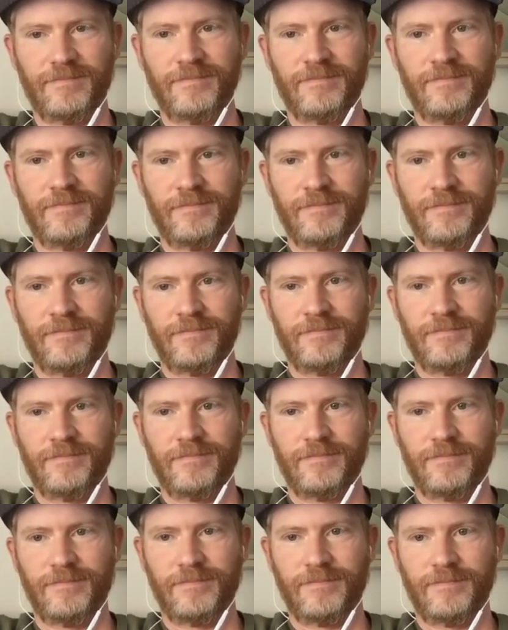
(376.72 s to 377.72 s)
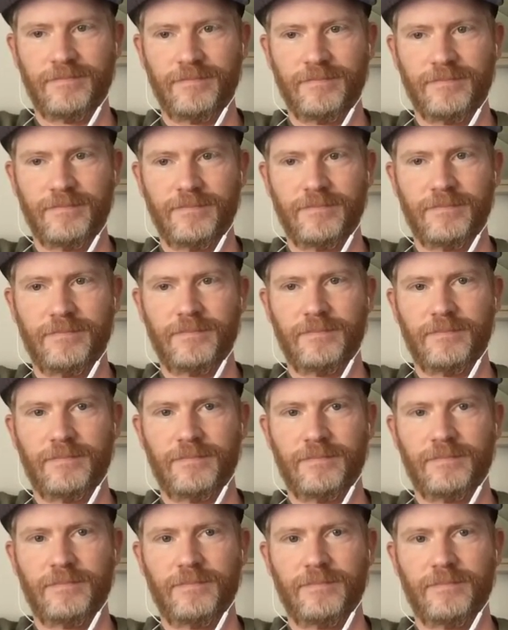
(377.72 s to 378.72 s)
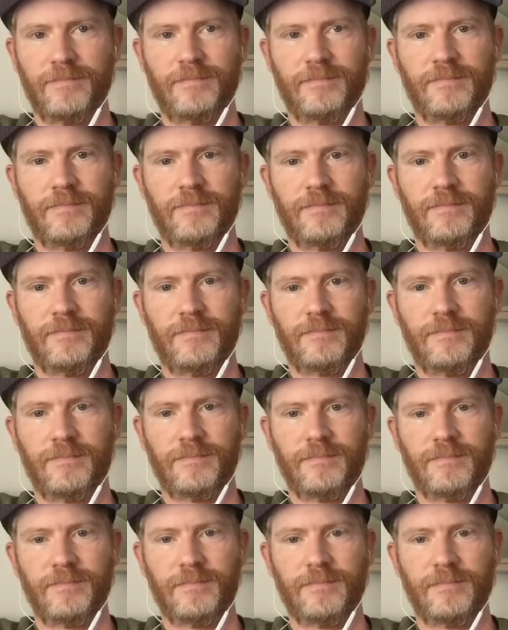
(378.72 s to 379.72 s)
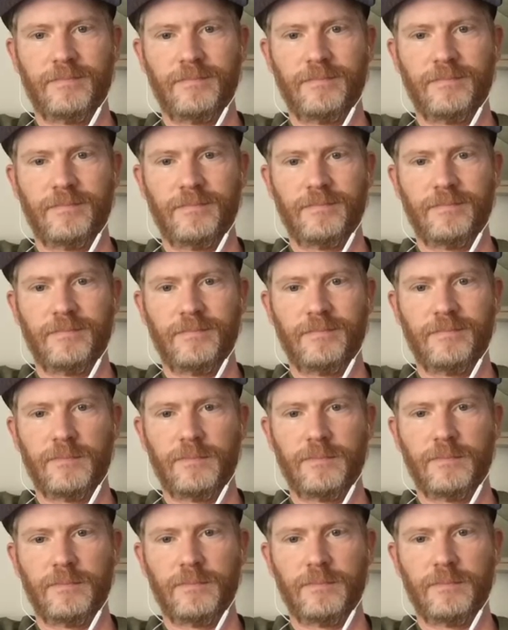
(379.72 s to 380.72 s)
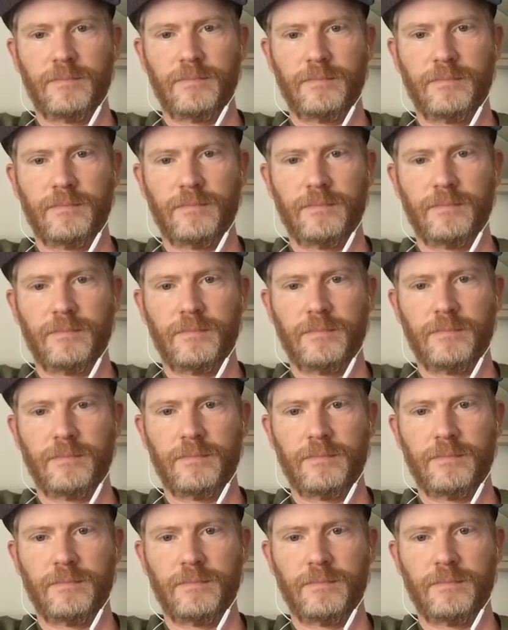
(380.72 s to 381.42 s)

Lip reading: The person shown says nothing.